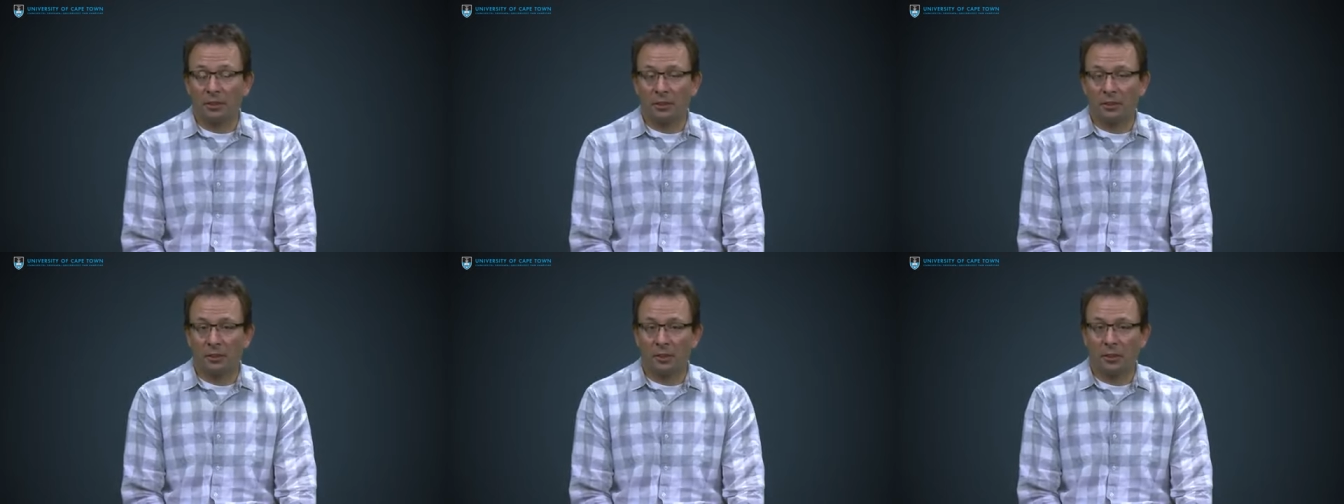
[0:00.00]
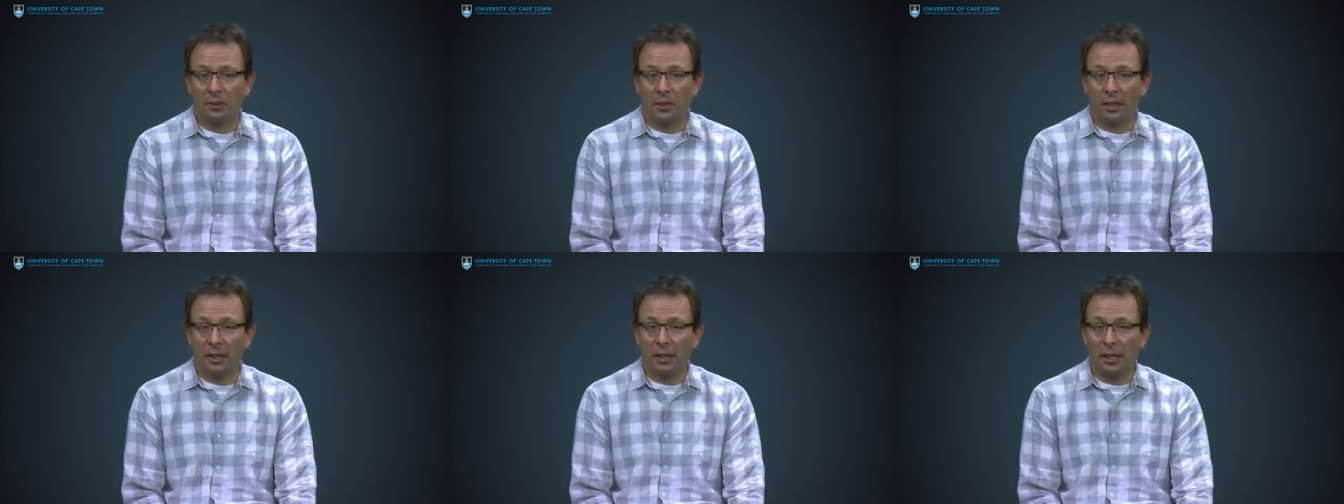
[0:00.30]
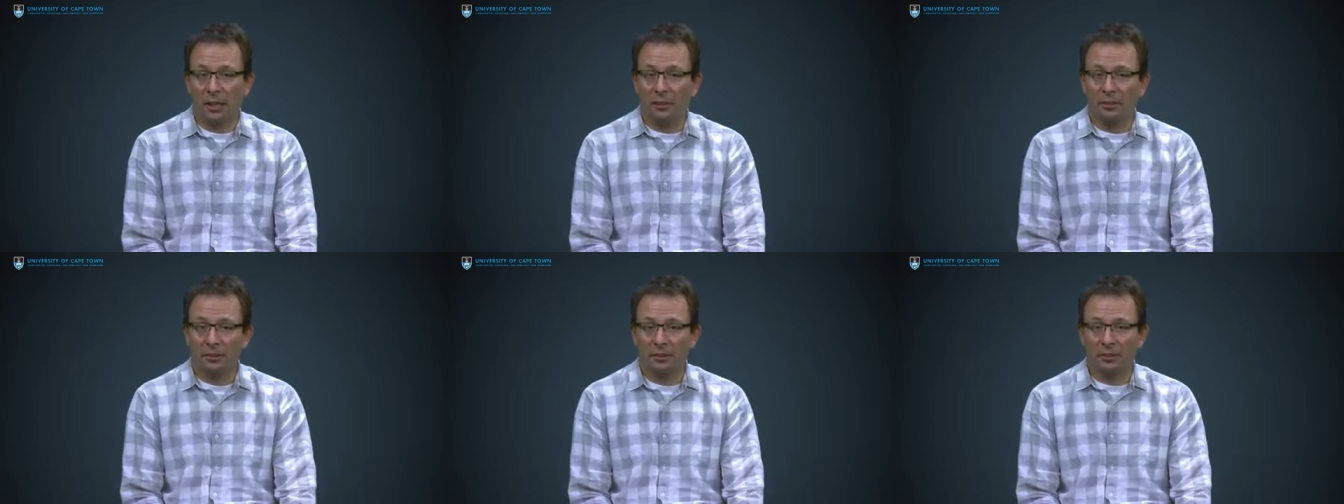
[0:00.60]
So the
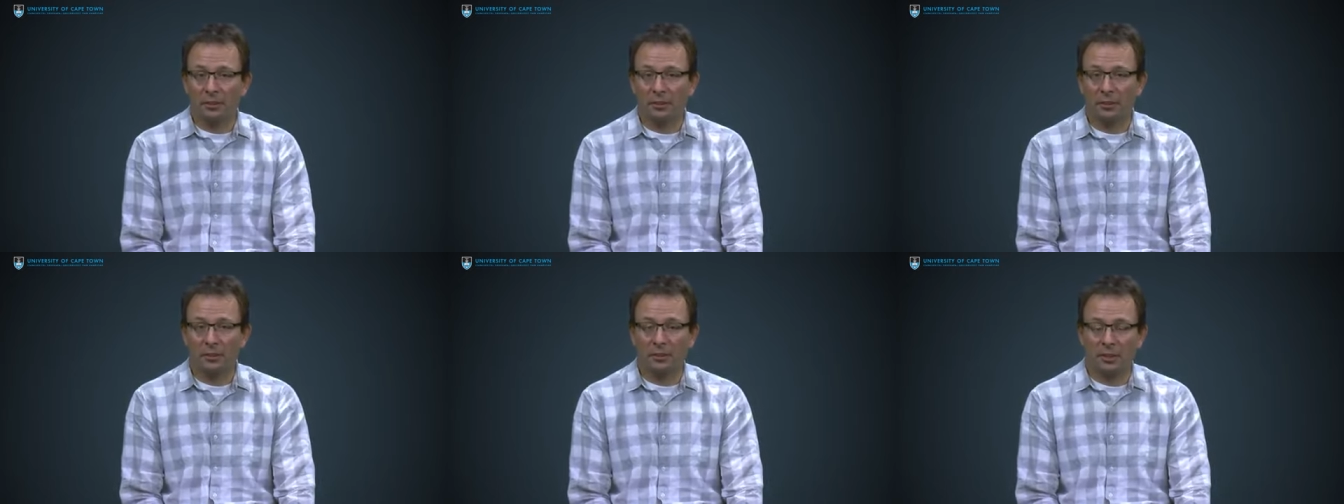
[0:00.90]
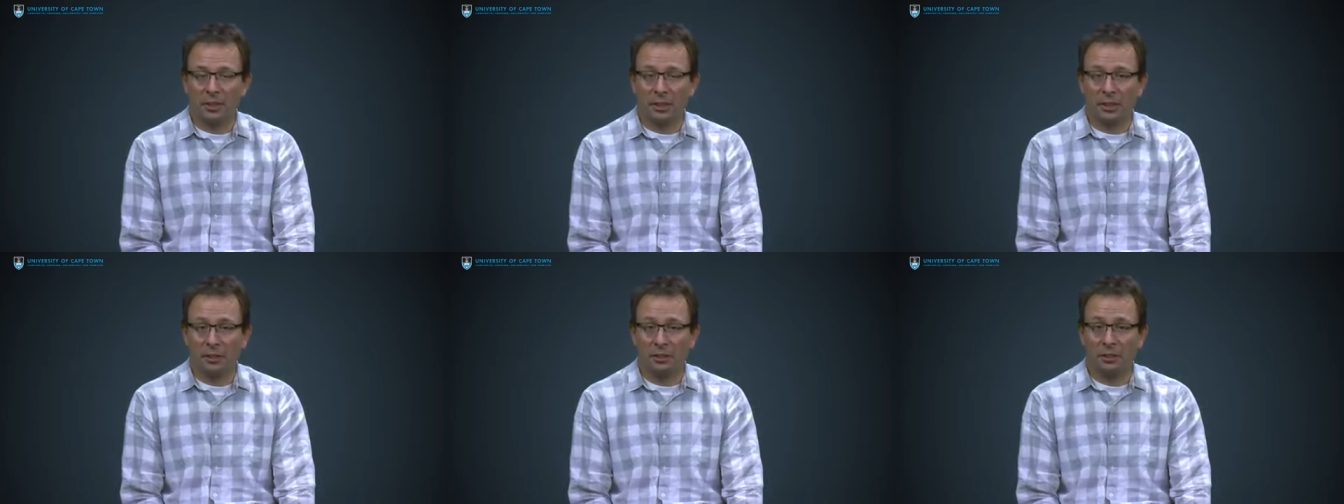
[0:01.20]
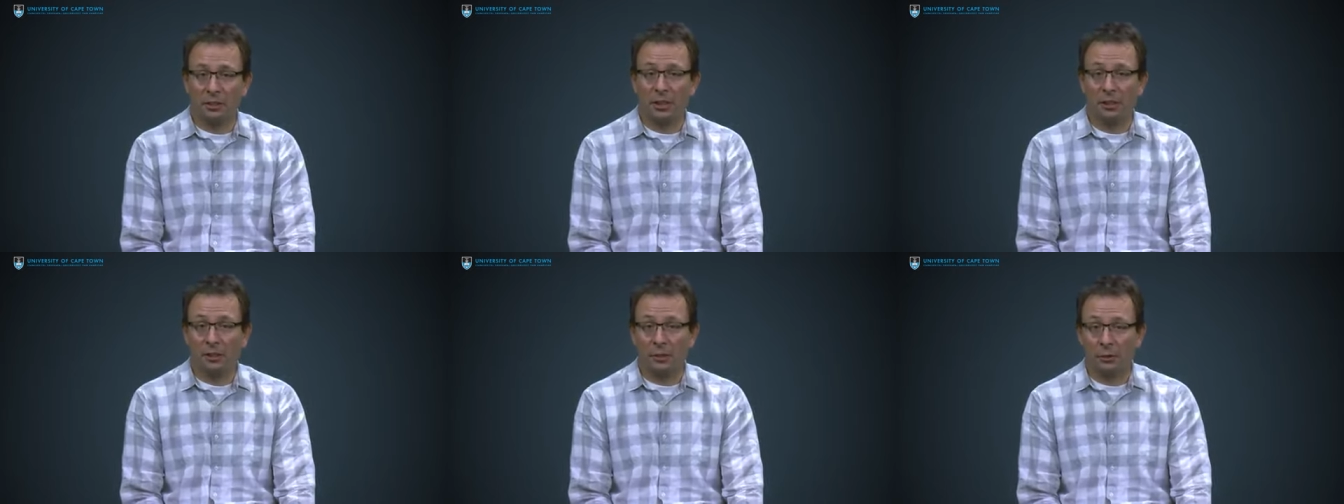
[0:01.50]
accountants and
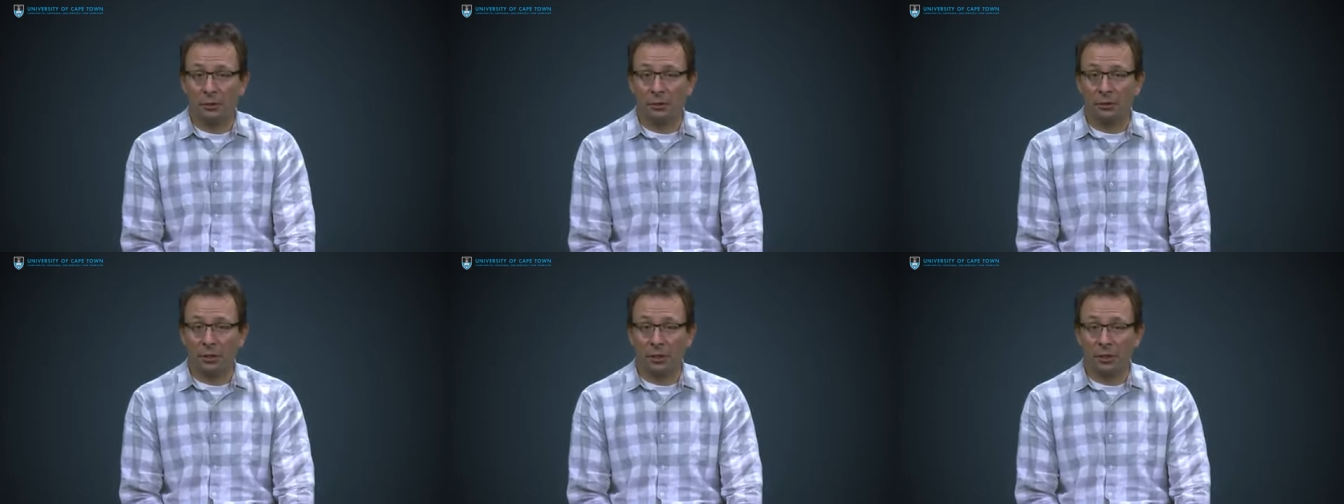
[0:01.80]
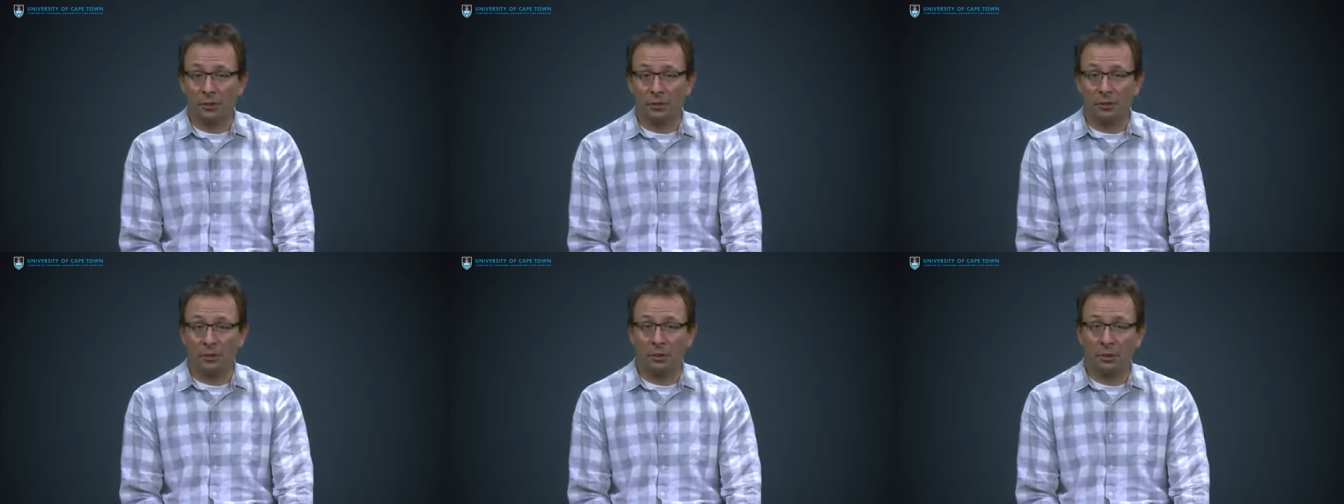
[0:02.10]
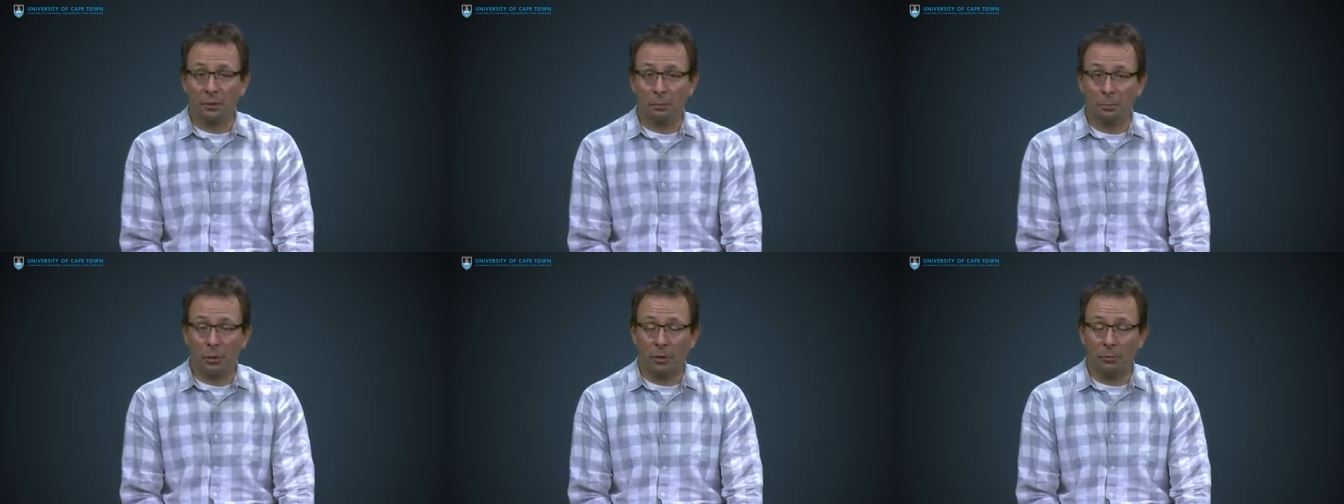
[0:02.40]
shareholders are interested
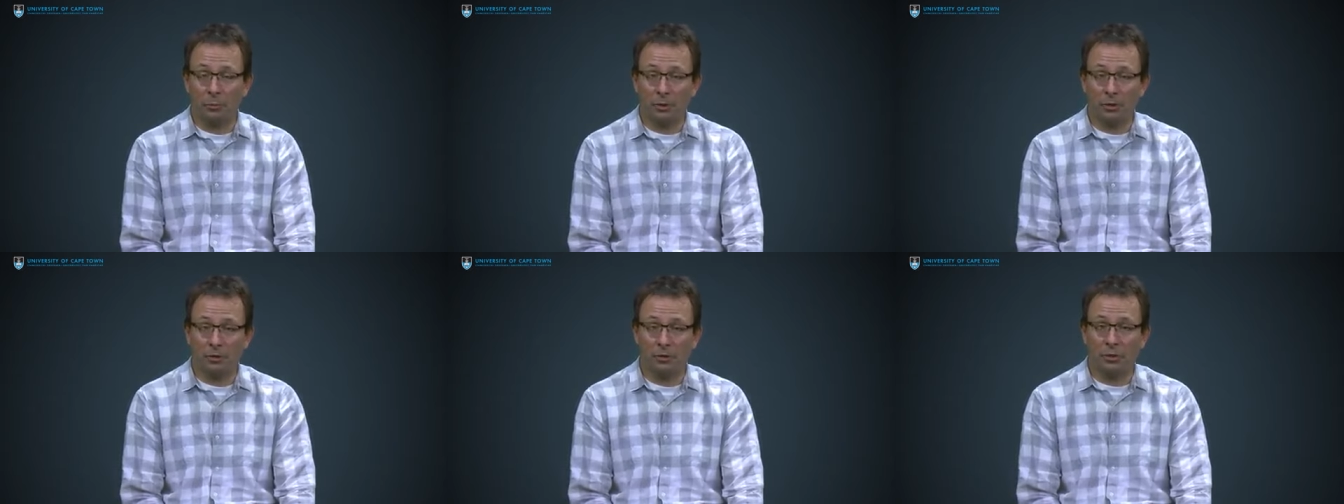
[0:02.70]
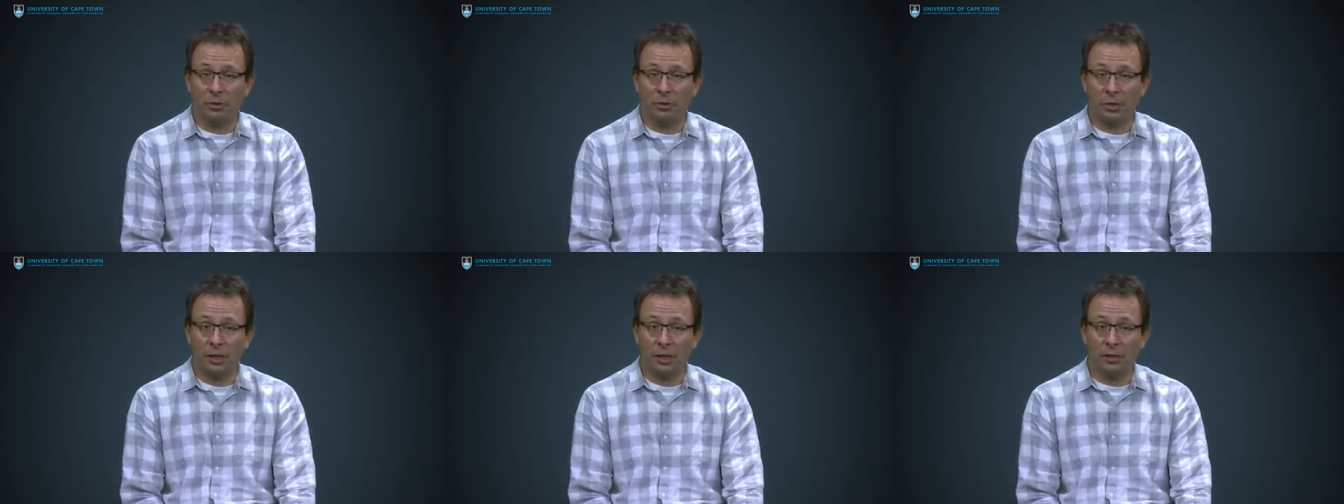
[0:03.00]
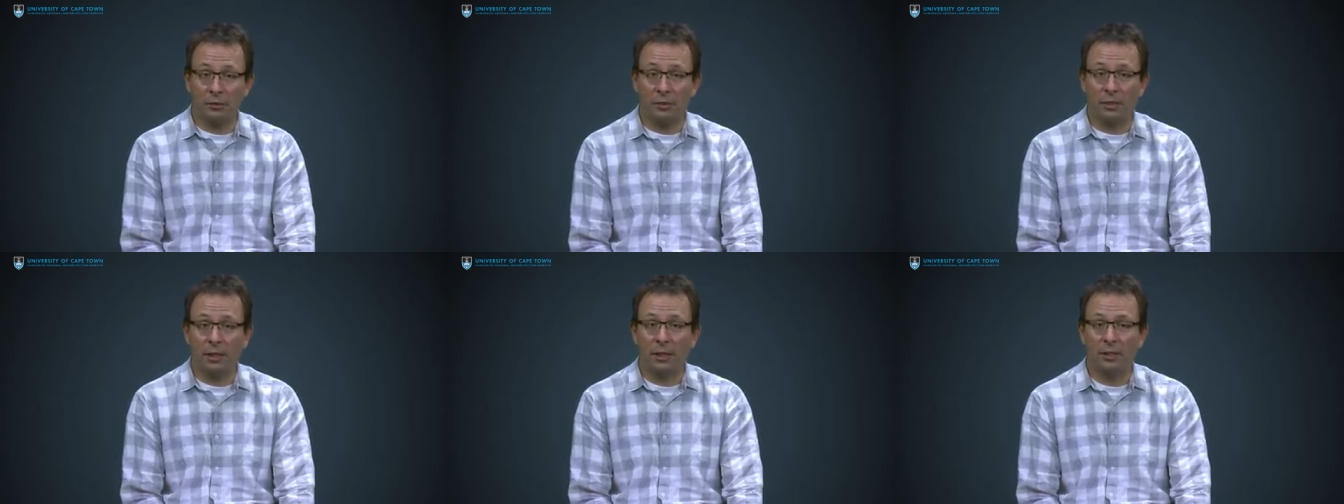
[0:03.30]
in profits this
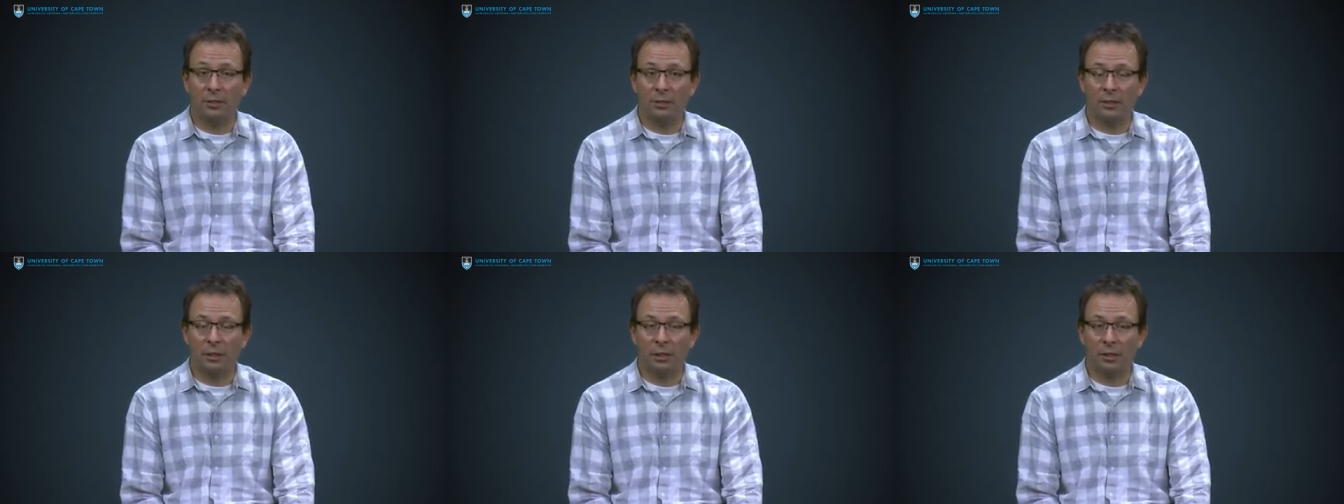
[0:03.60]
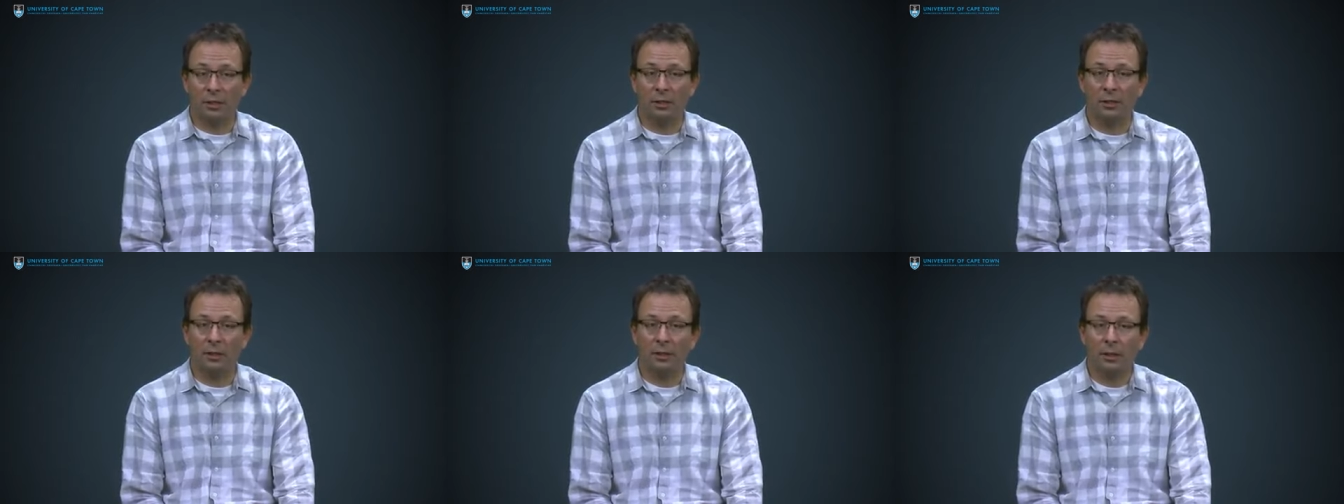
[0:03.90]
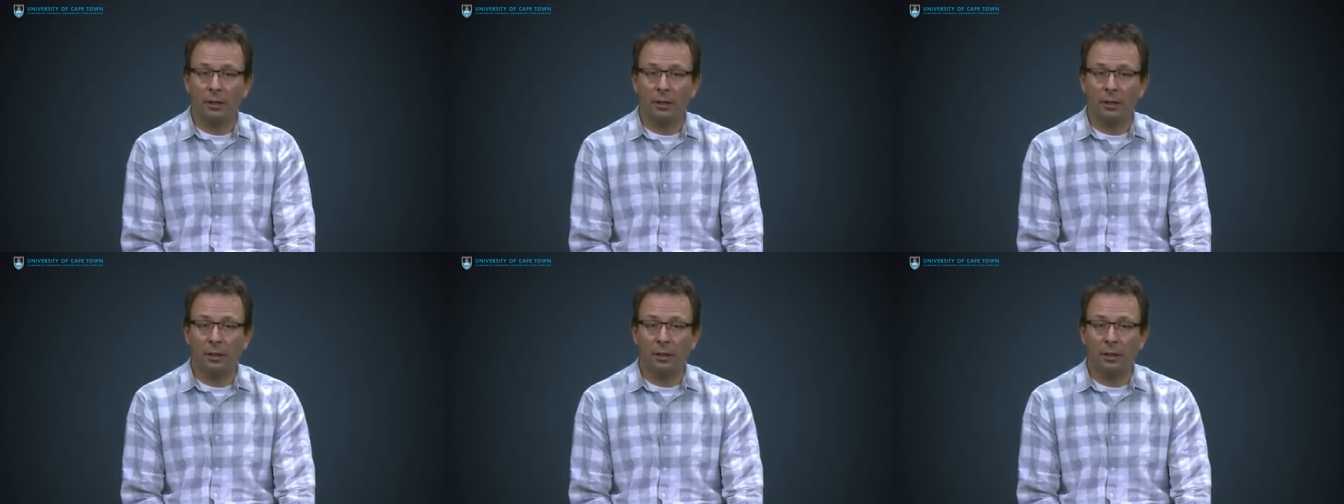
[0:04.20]
year and next year.